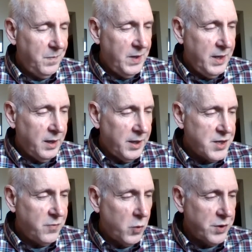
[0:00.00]
in a
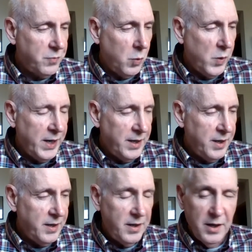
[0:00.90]
less forceful way
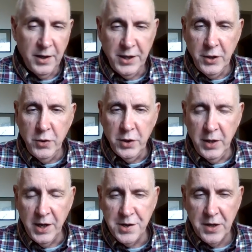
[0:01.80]
than you do
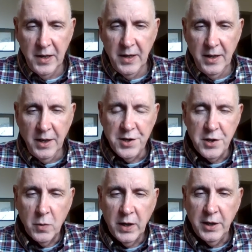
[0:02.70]
this. It's
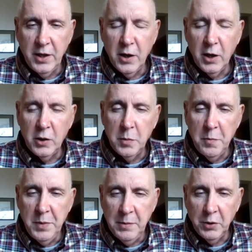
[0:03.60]
directing a group
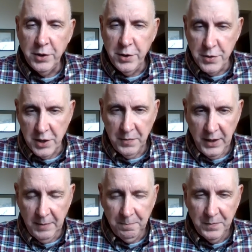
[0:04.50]
of people to do something.